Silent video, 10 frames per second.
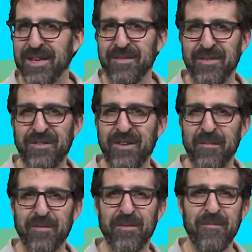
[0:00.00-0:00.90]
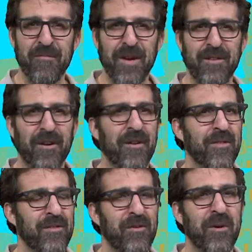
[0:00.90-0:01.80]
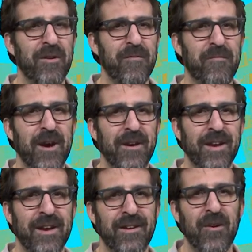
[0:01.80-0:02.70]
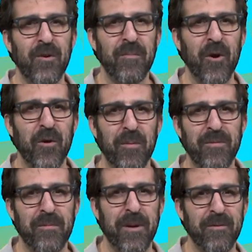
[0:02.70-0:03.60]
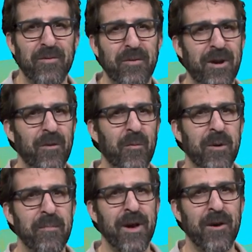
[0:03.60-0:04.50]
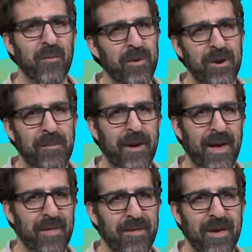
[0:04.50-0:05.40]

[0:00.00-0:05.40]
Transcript: The gems of the event are the 200 fairy and gnome homes peppered throughout a one-mile wooded path.